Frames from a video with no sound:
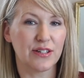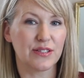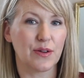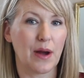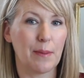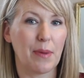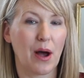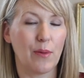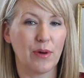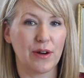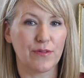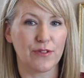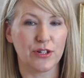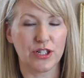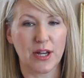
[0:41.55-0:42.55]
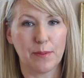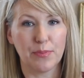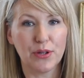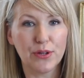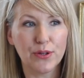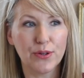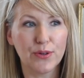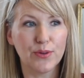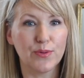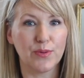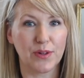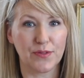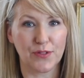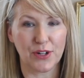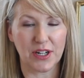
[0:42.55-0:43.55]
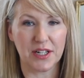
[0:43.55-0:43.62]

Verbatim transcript: So I bought one for shampoo, one for